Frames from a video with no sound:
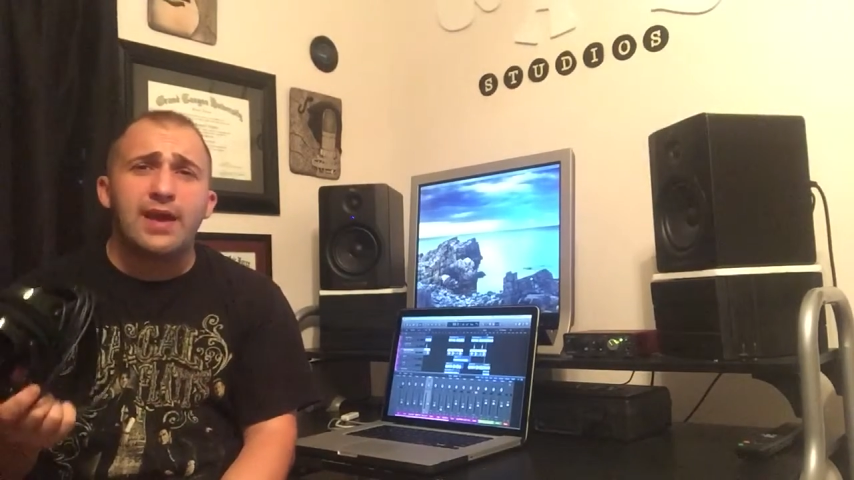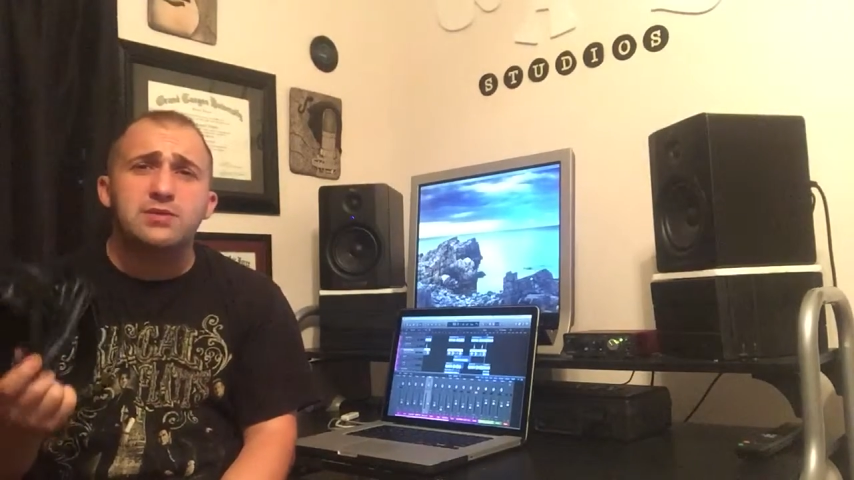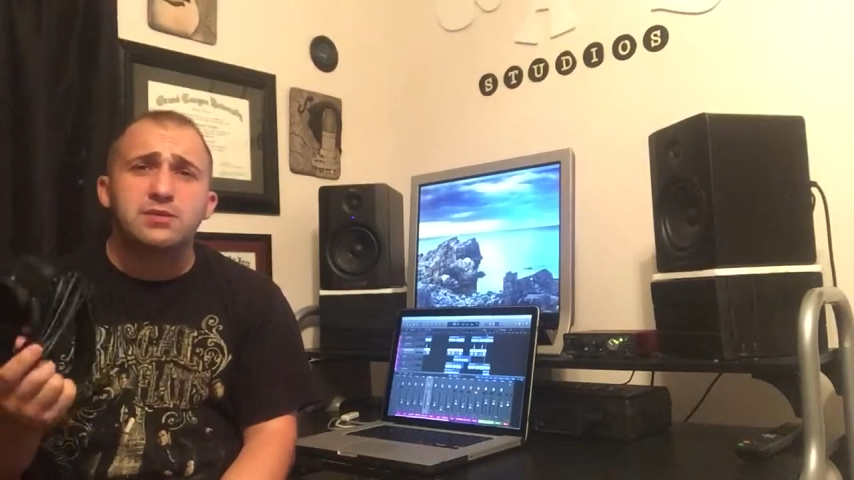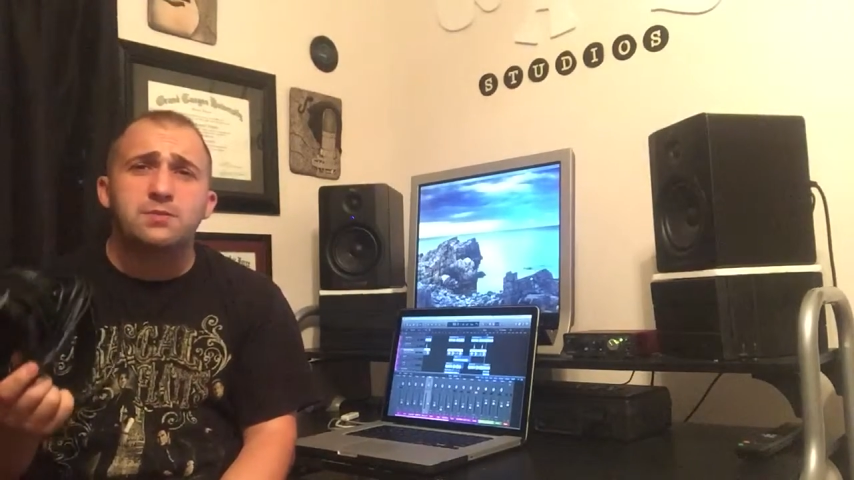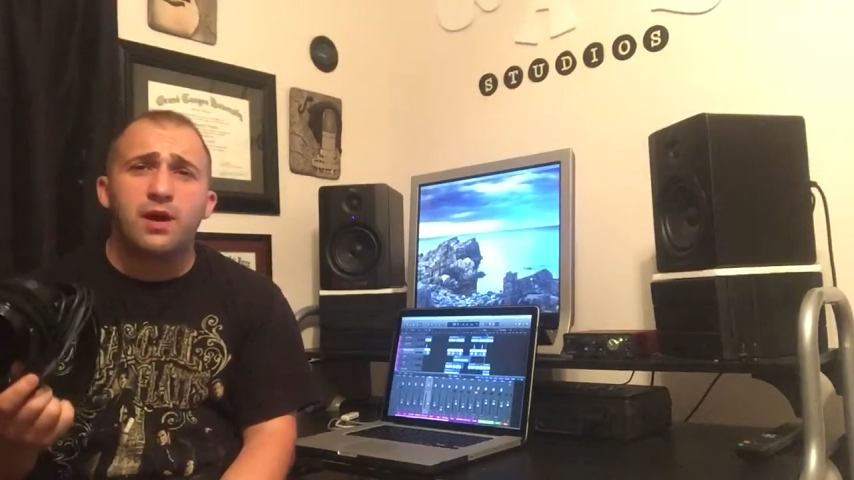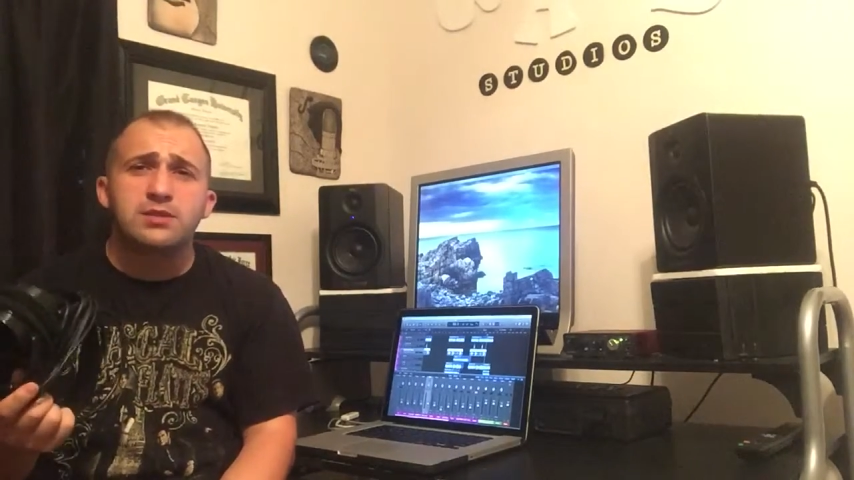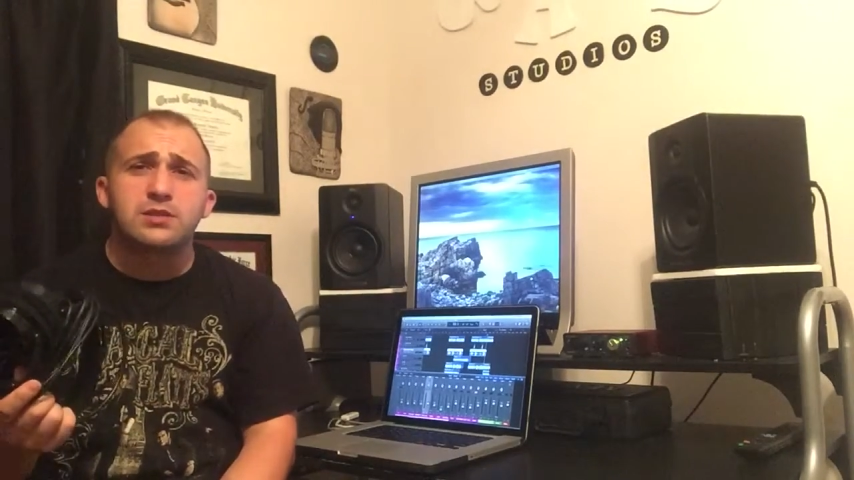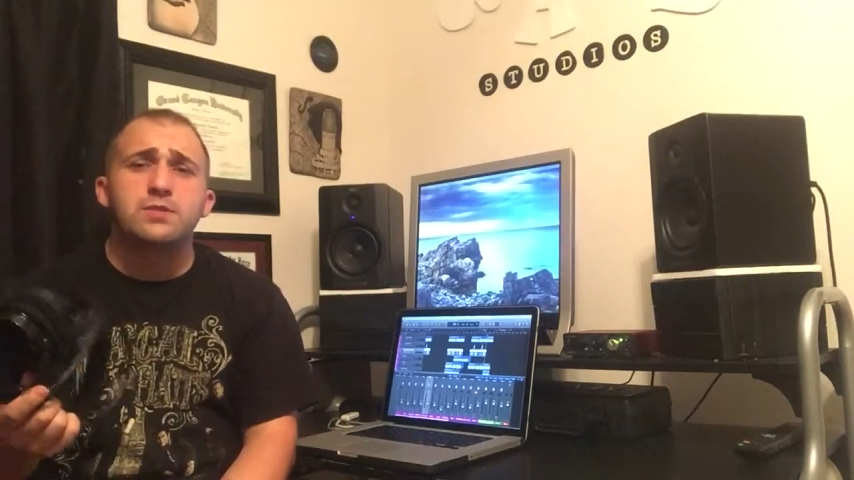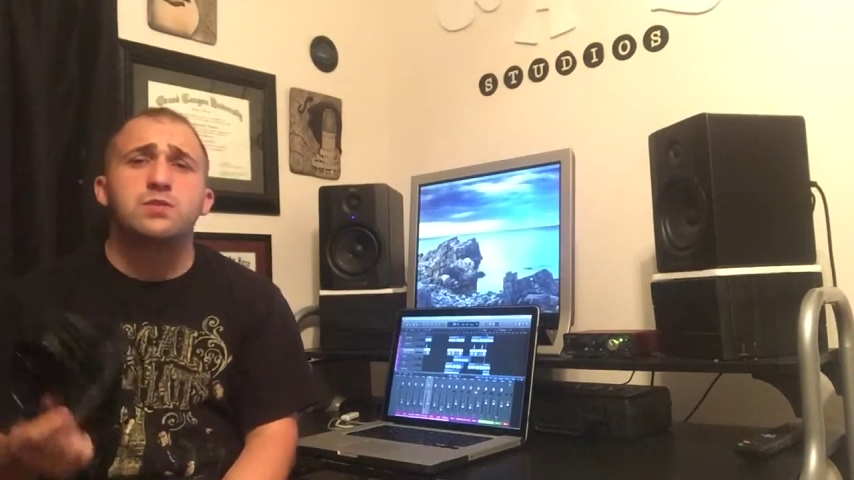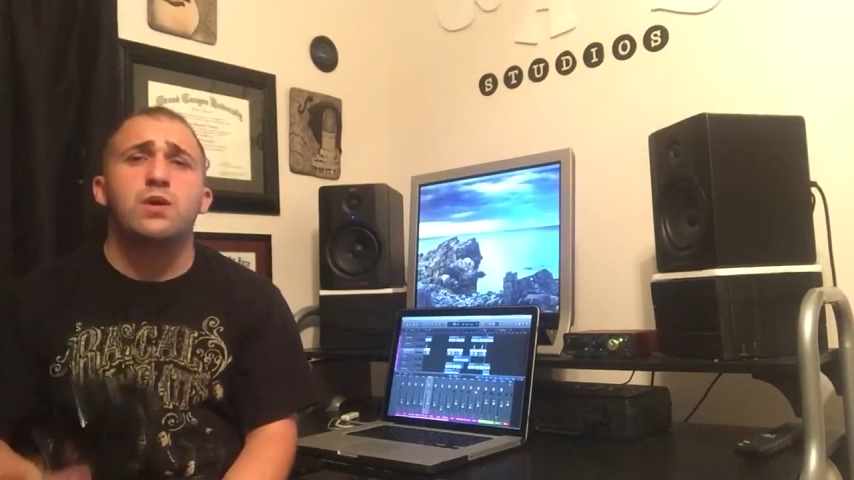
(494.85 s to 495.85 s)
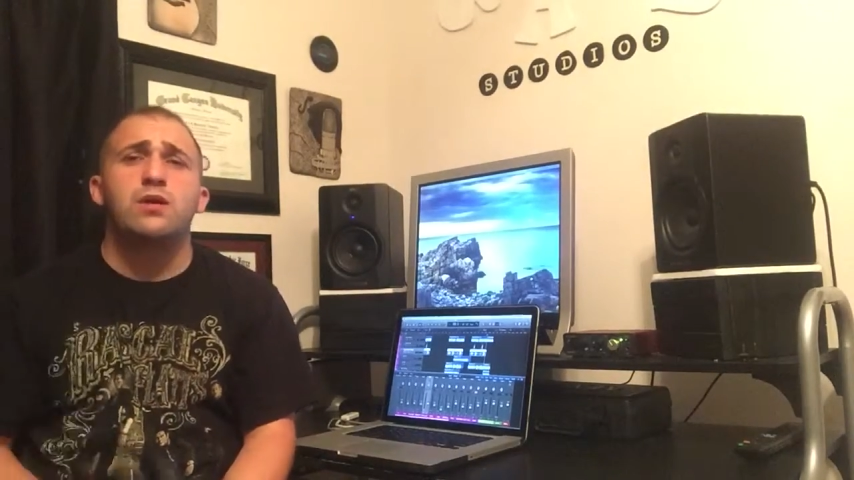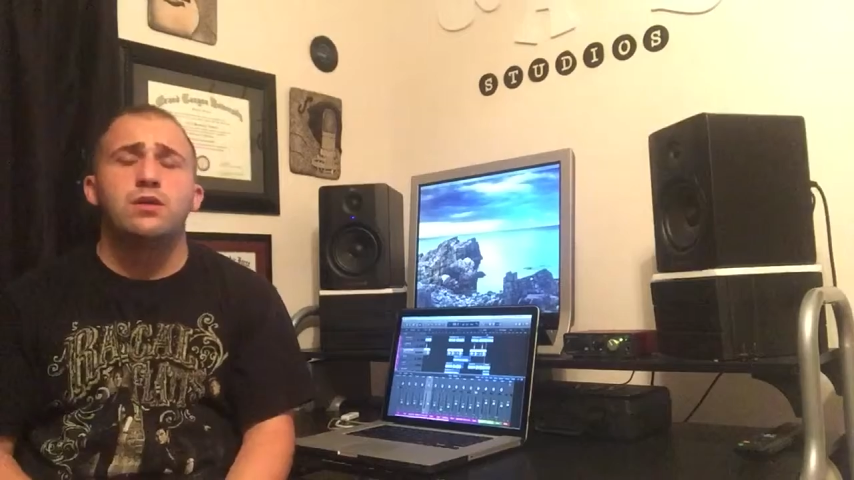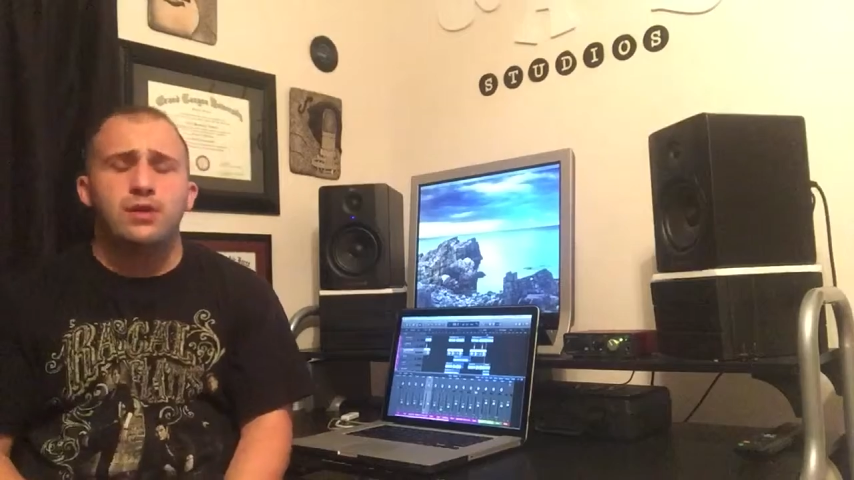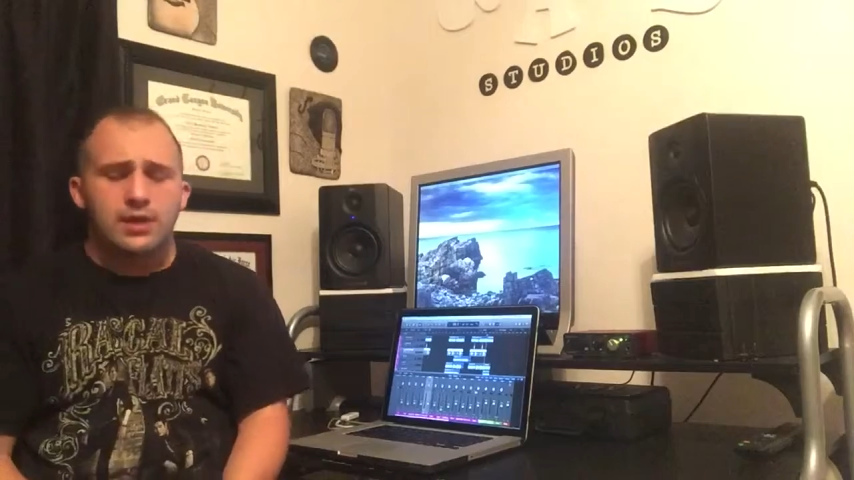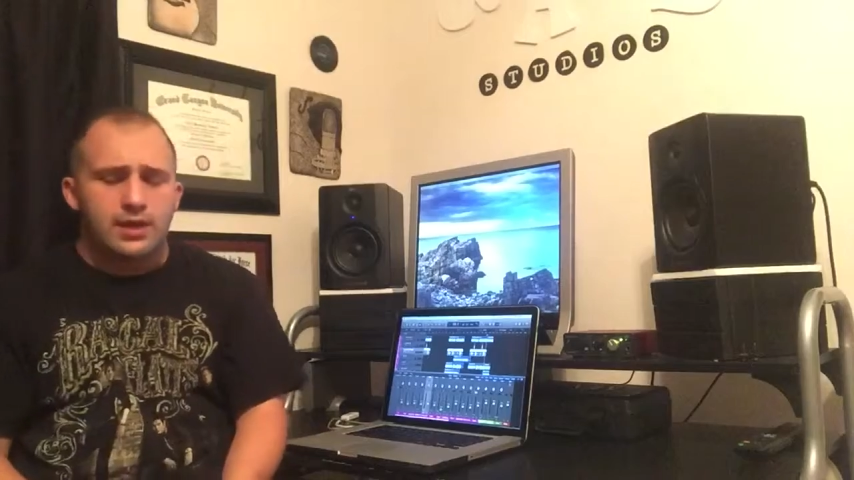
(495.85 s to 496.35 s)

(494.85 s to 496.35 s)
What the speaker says: bass response to them as well.